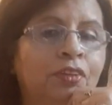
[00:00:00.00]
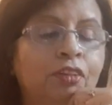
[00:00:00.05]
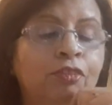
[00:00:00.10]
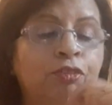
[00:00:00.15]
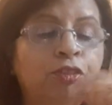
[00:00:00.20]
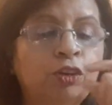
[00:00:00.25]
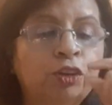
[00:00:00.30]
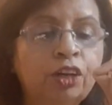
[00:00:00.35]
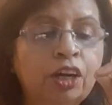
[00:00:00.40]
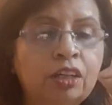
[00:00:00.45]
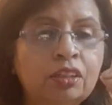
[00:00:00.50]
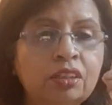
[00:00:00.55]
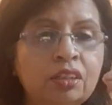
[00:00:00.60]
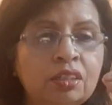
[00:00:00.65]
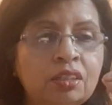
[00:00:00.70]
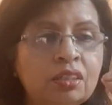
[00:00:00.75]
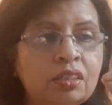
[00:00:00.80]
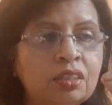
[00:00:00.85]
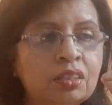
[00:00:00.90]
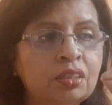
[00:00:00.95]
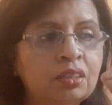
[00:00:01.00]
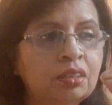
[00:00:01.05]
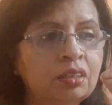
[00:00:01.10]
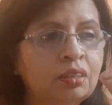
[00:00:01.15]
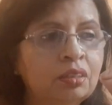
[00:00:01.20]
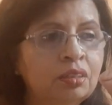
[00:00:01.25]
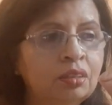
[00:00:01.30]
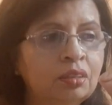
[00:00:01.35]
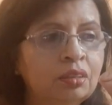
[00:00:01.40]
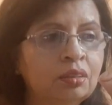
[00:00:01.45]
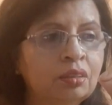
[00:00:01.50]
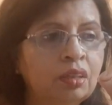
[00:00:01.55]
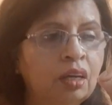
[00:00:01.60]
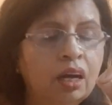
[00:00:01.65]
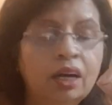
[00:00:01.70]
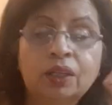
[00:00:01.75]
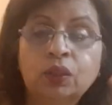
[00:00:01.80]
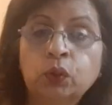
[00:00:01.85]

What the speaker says: For others, I